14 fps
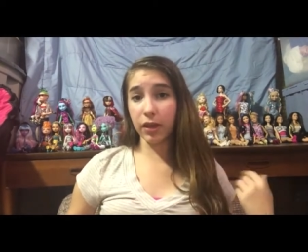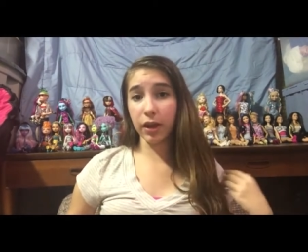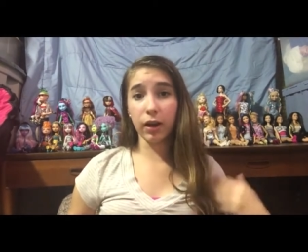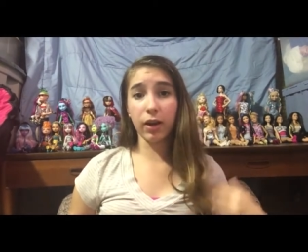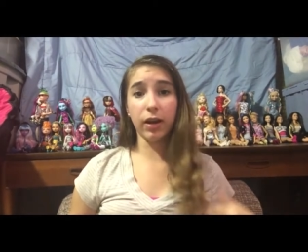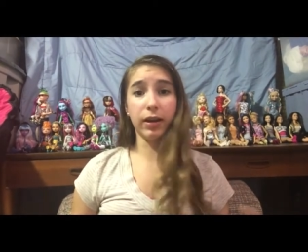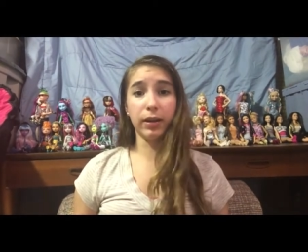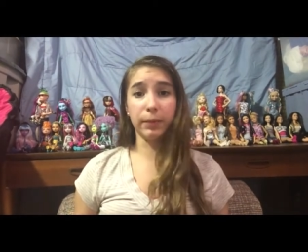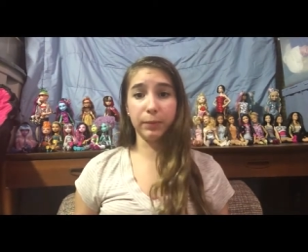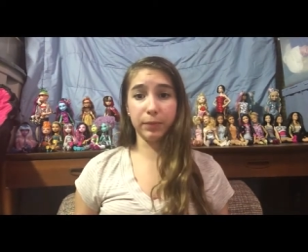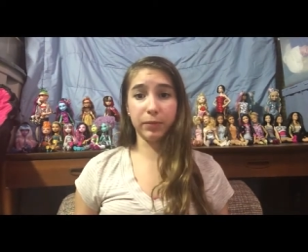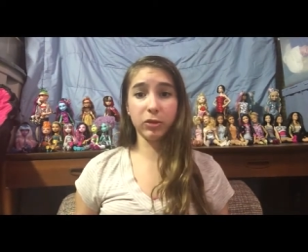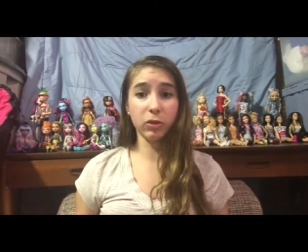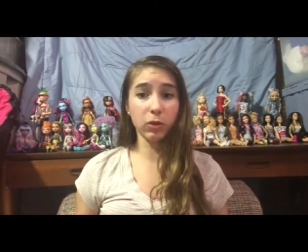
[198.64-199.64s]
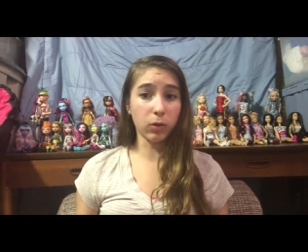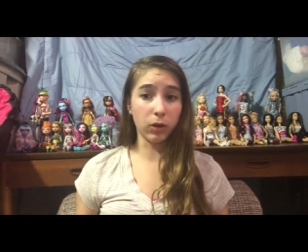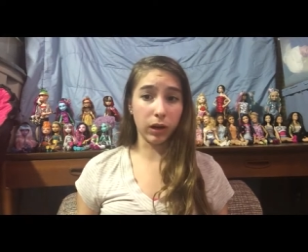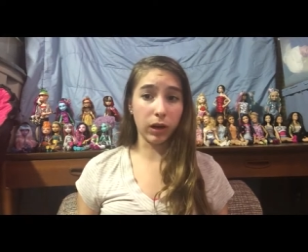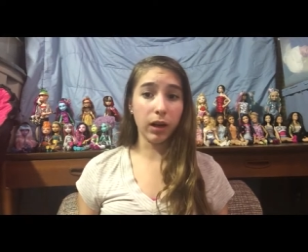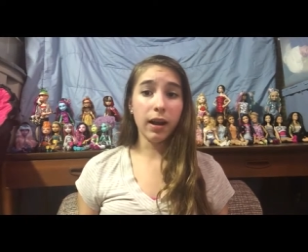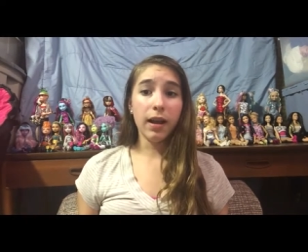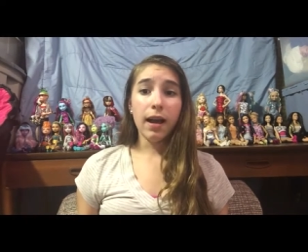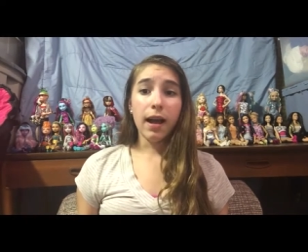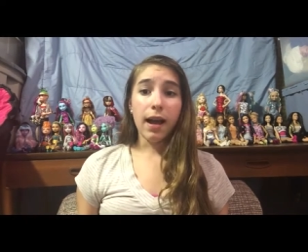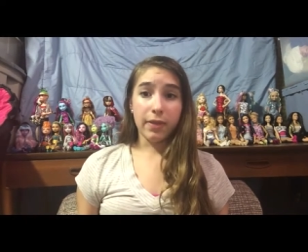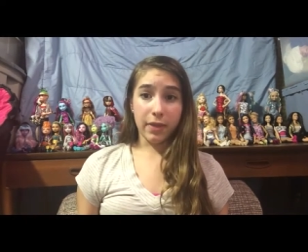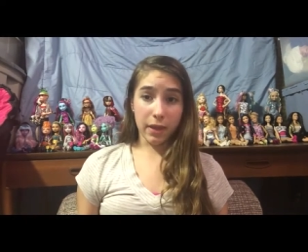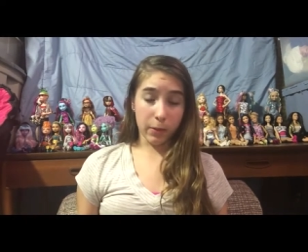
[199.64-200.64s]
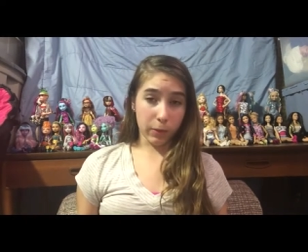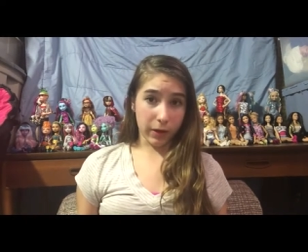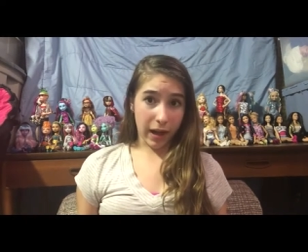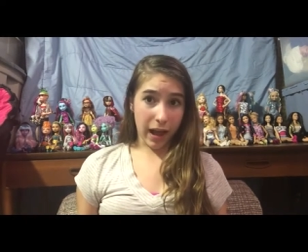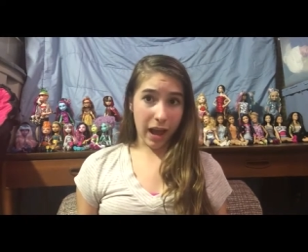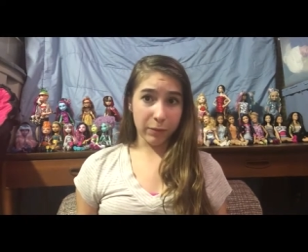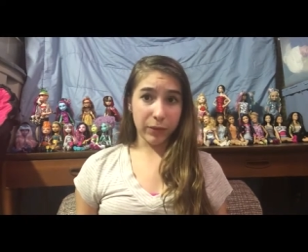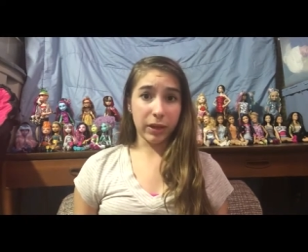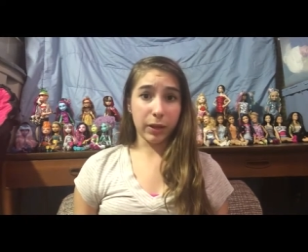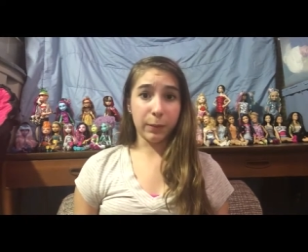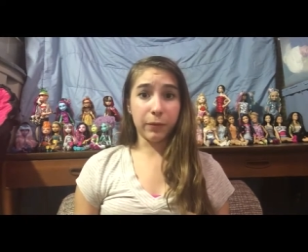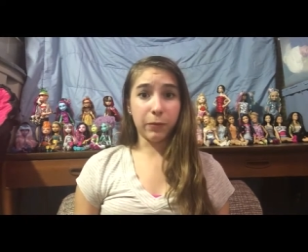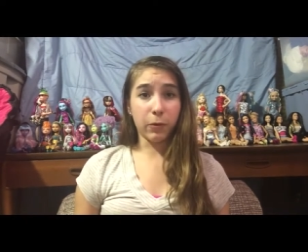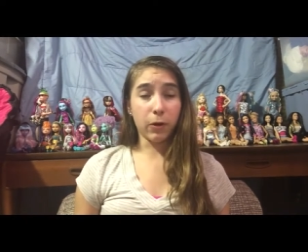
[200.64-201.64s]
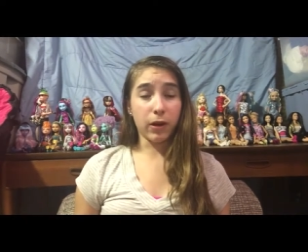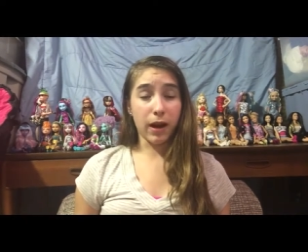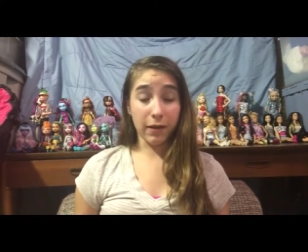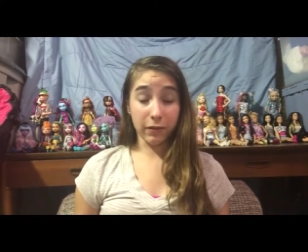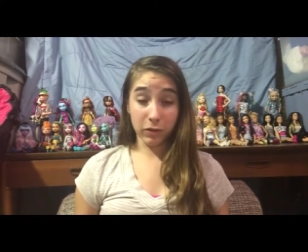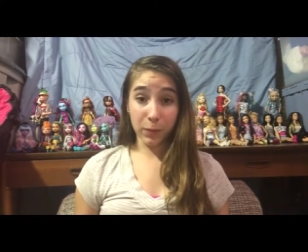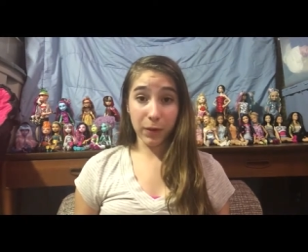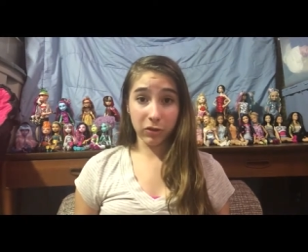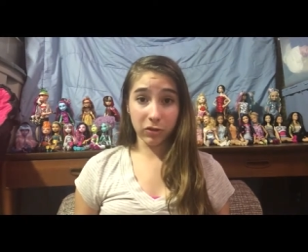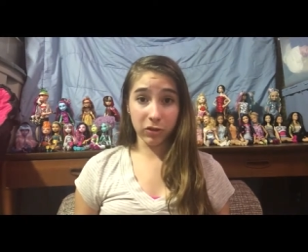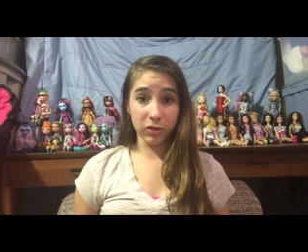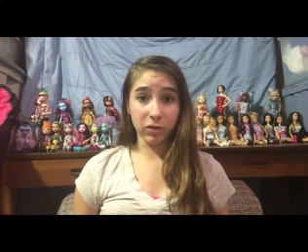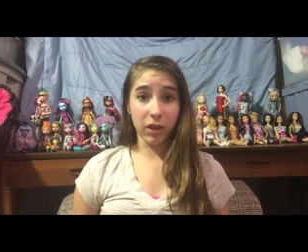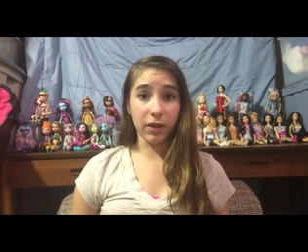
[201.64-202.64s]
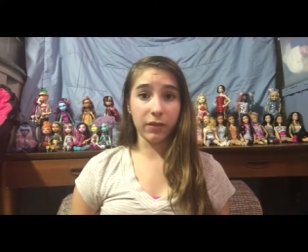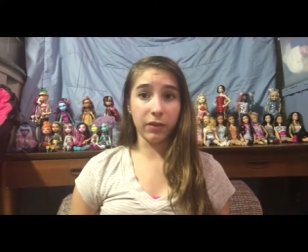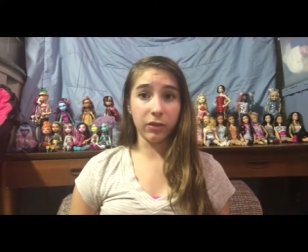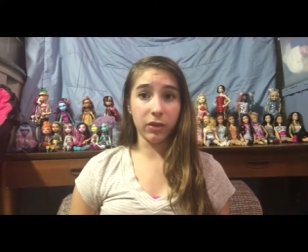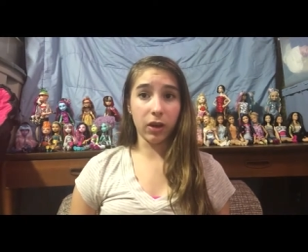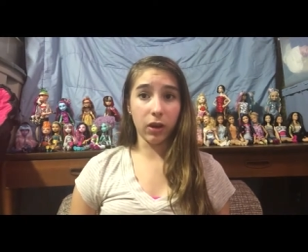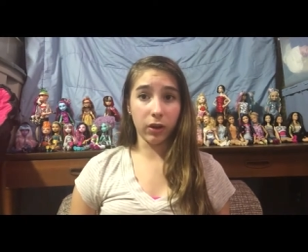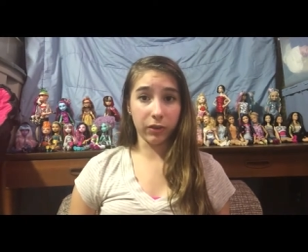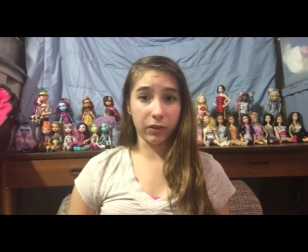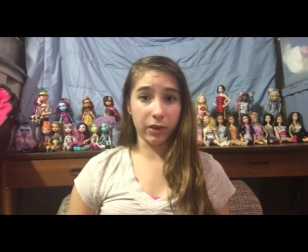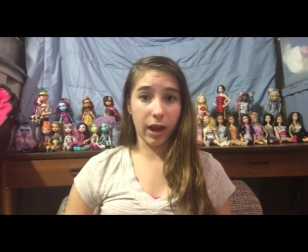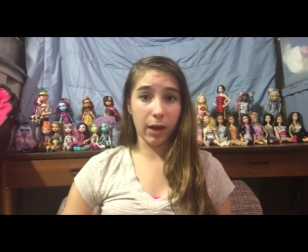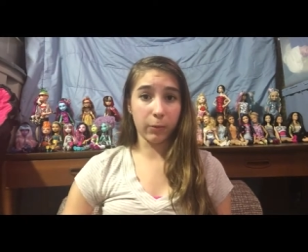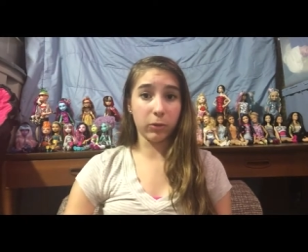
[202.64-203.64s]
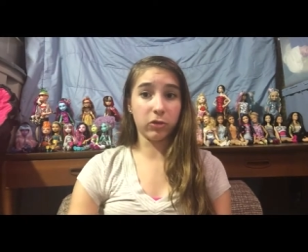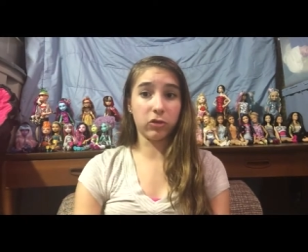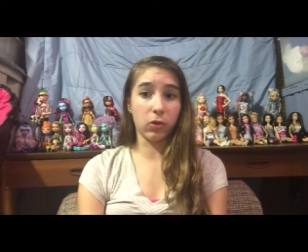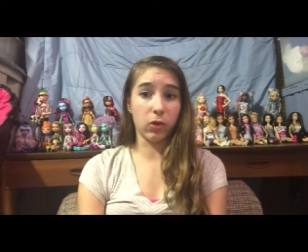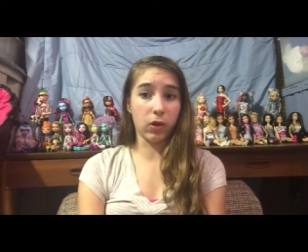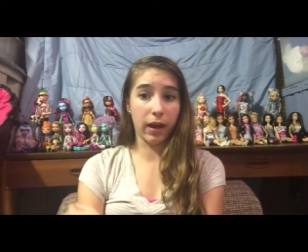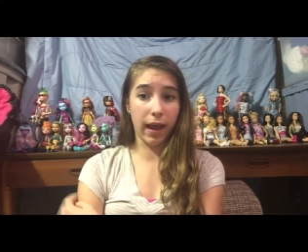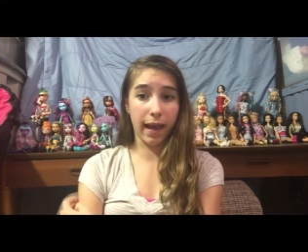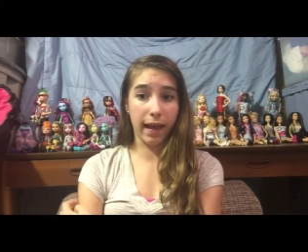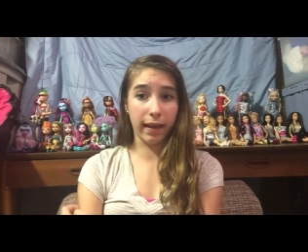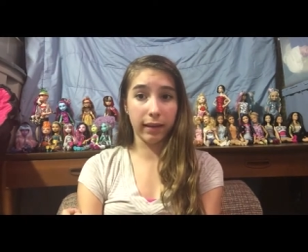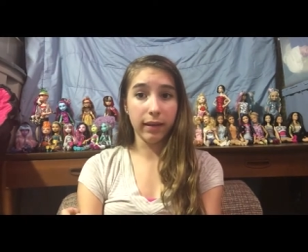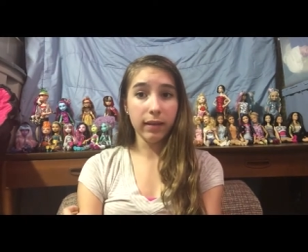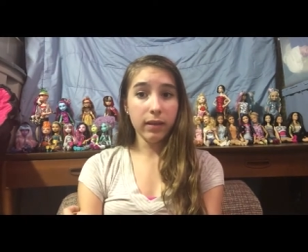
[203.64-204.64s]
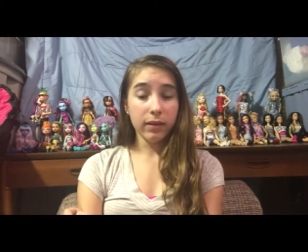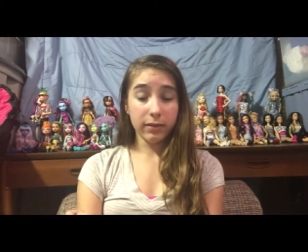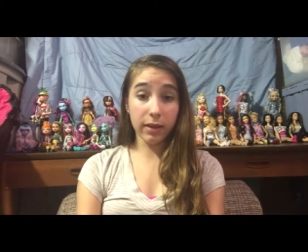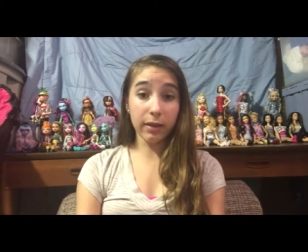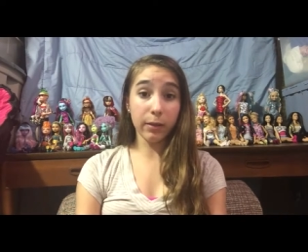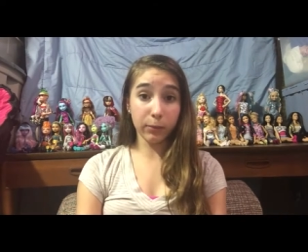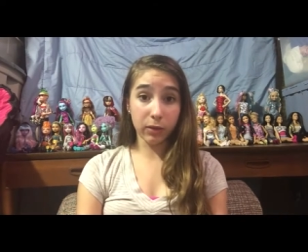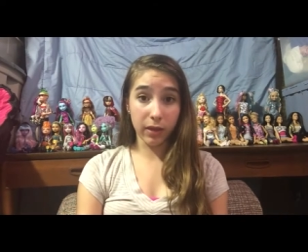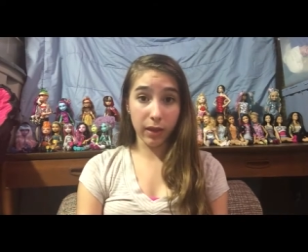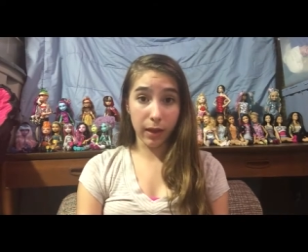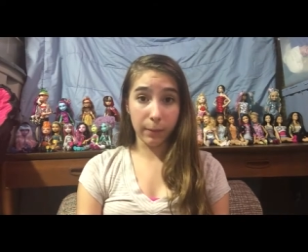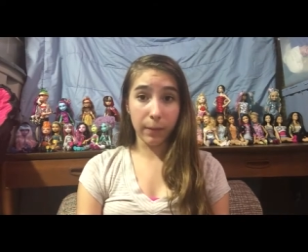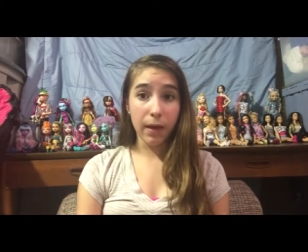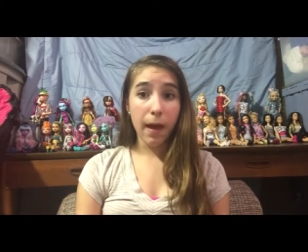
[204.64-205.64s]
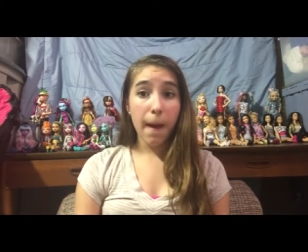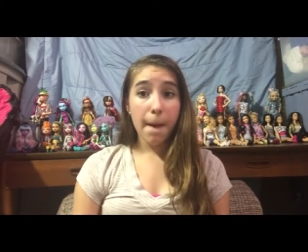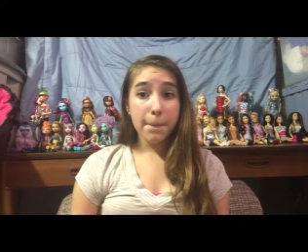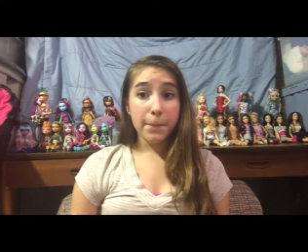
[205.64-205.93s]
their um, store, they were going to have me take before and after pictures of the dolls that I restored and send them to them,